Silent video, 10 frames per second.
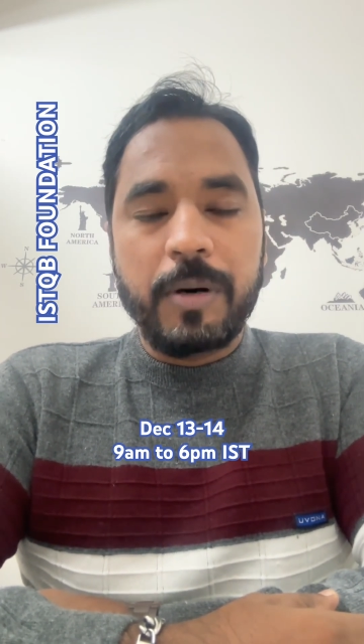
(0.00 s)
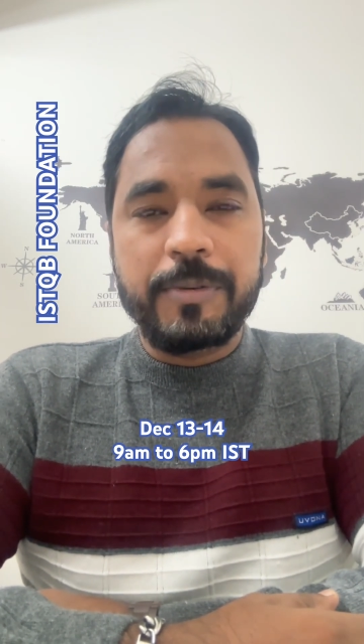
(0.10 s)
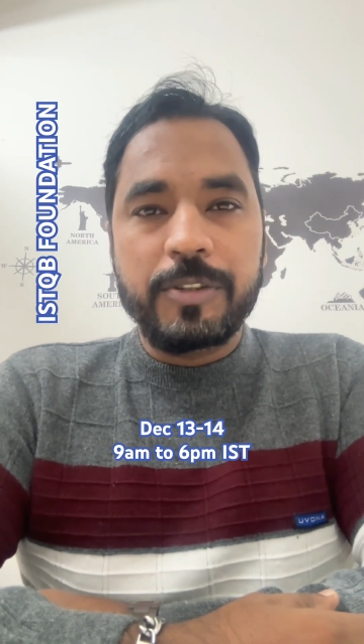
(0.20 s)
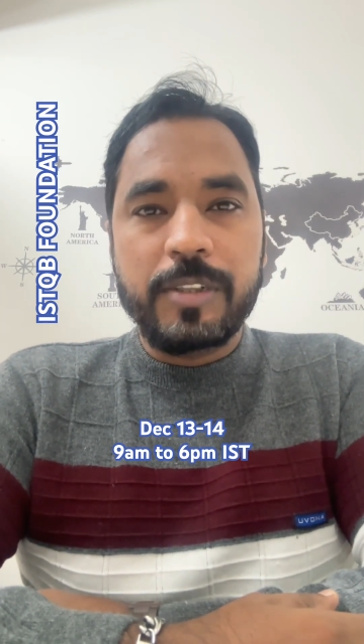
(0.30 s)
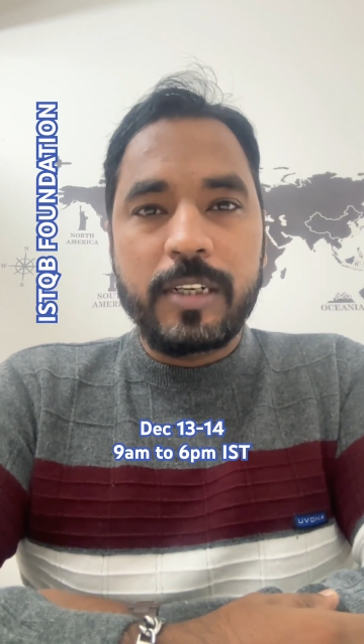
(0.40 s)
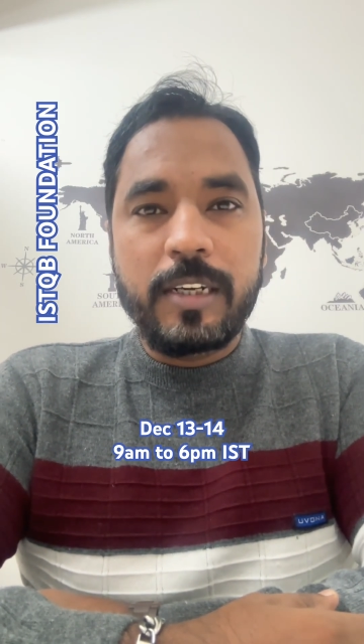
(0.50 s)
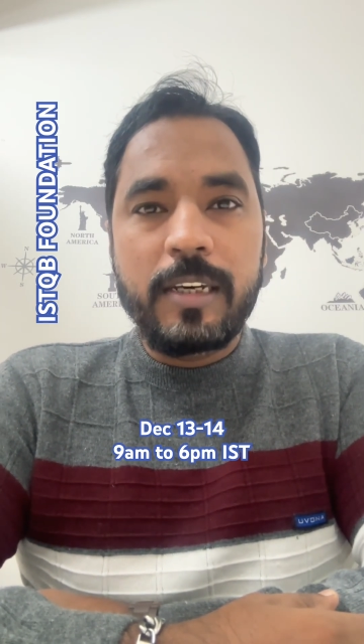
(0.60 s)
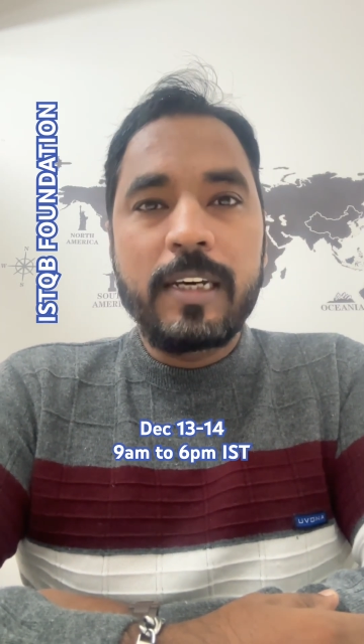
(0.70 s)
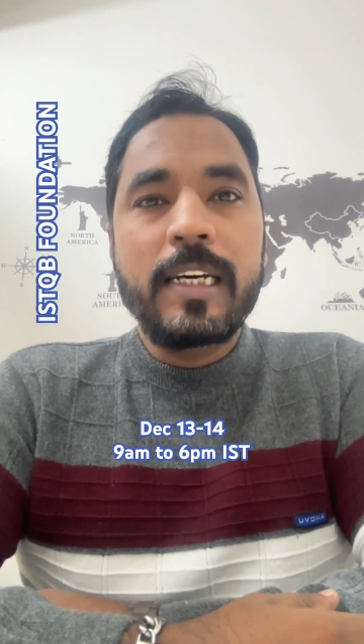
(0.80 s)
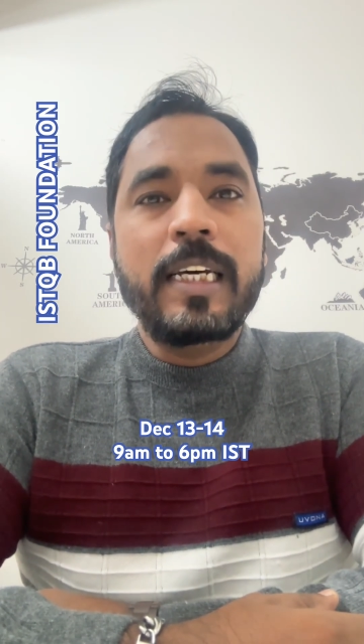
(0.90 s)
opportunity,
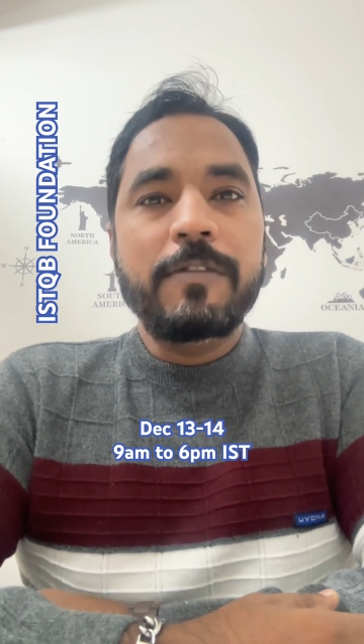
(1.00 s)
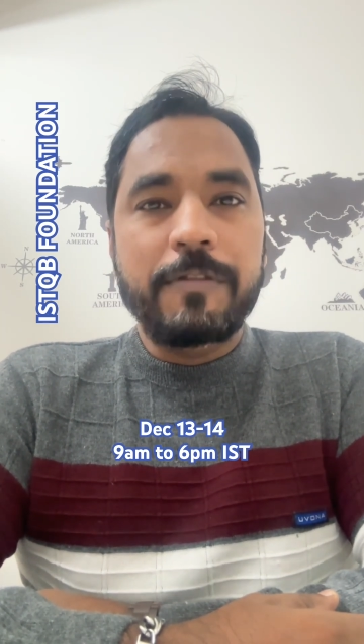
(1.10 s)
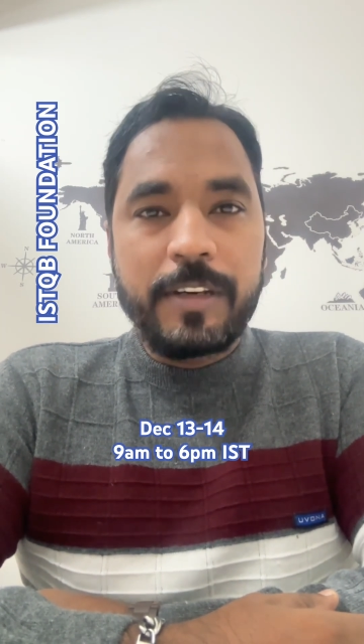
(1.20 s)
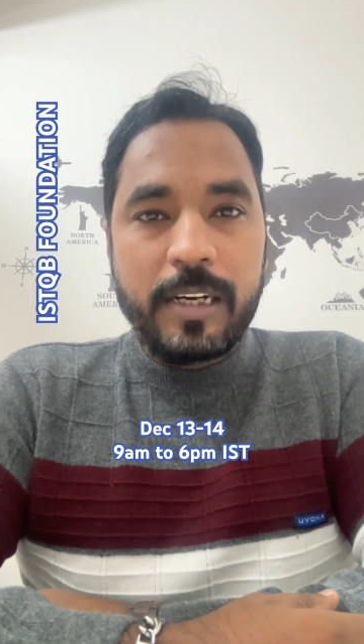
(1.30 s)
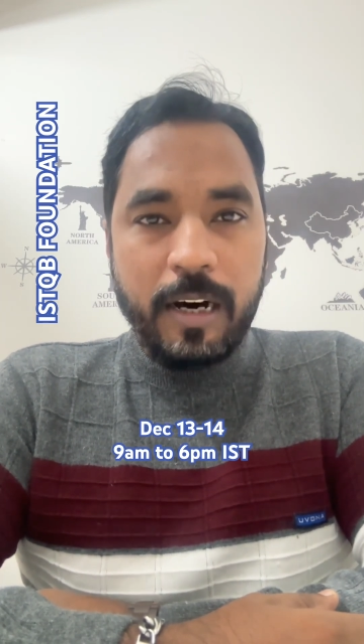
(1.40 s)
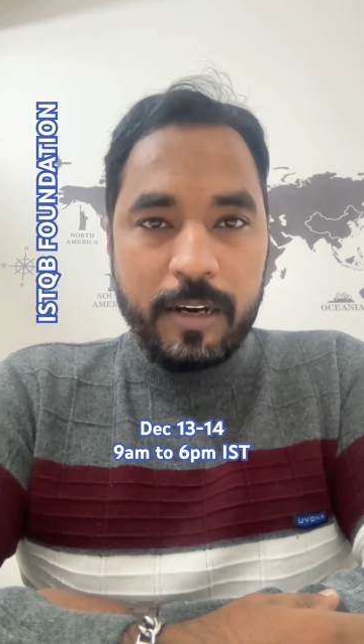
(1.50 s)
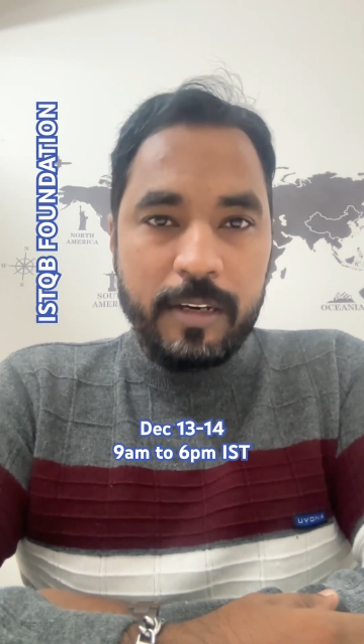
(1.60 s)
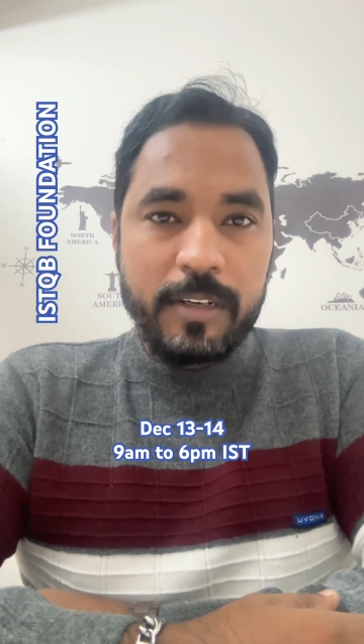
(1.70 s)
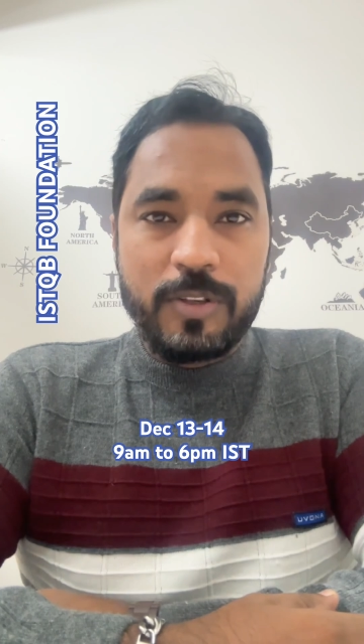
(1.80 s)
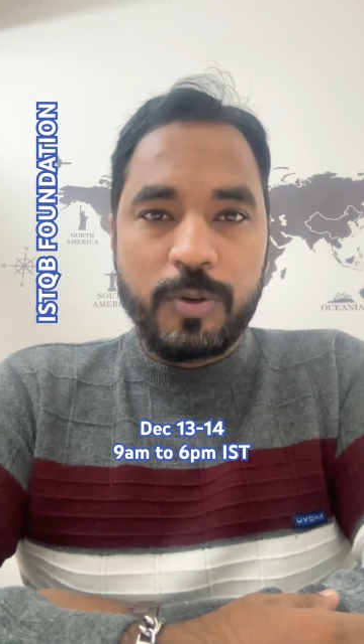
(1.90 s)
we are
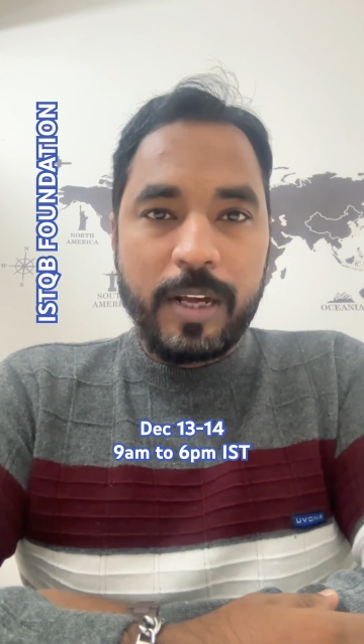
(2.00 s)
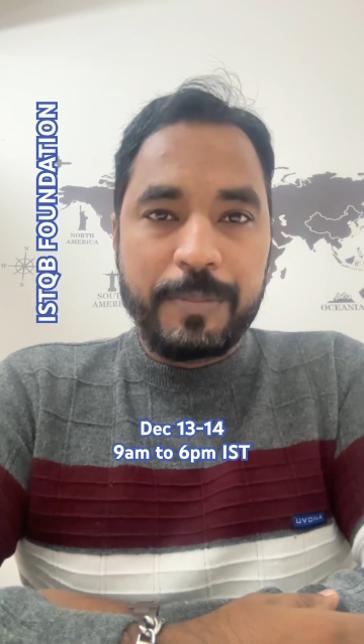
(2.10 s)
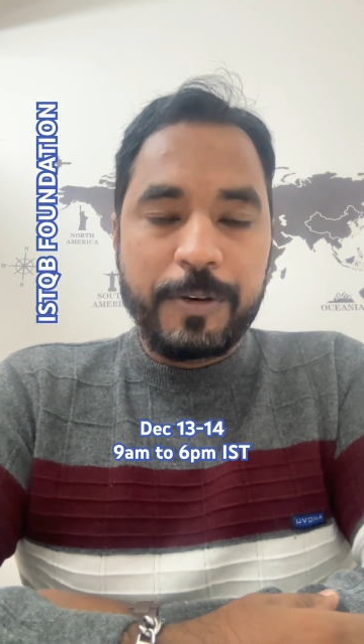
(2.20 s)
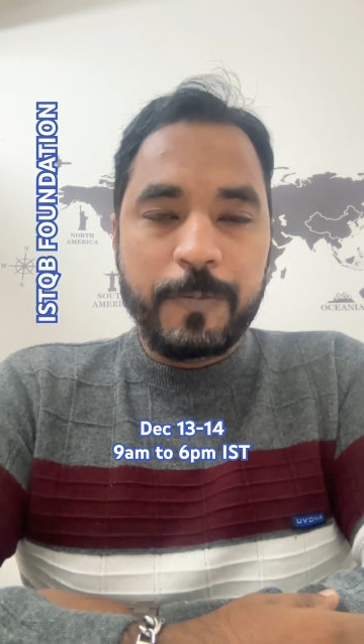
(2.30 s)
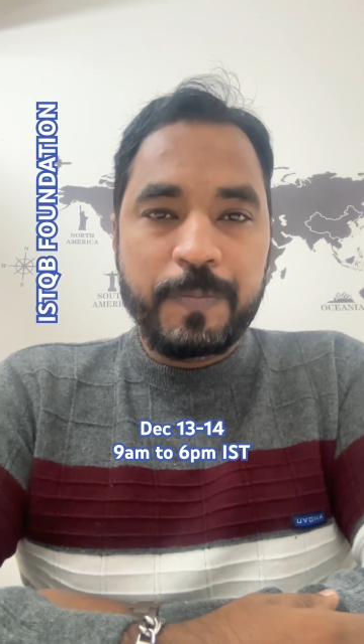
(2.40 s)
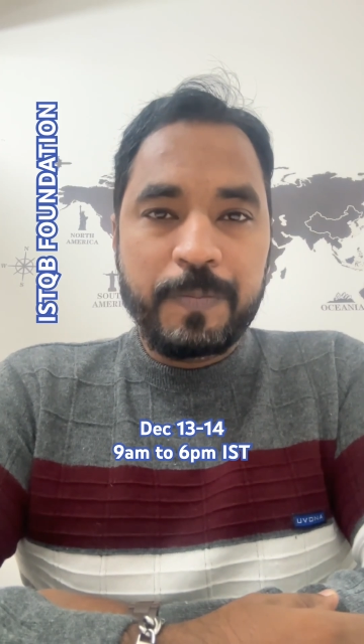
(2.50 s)
here to help you.